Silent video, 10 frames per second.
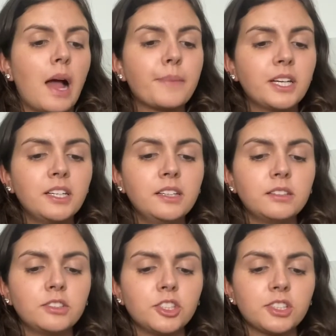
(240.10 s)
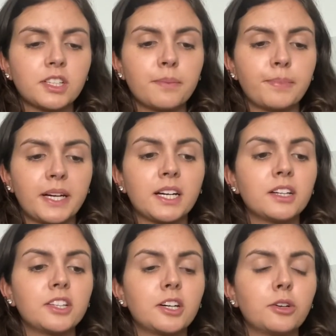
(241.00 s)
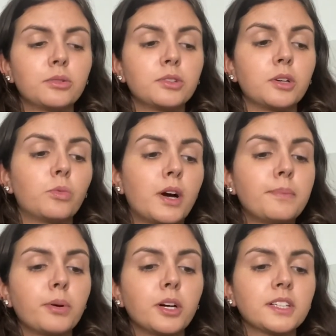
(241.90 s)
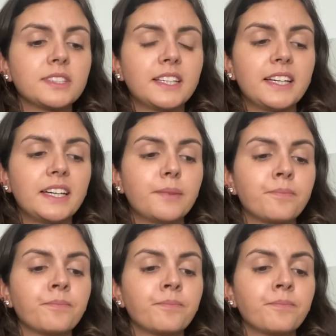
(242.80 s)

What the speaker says: gonna just compare though the 1-park ticket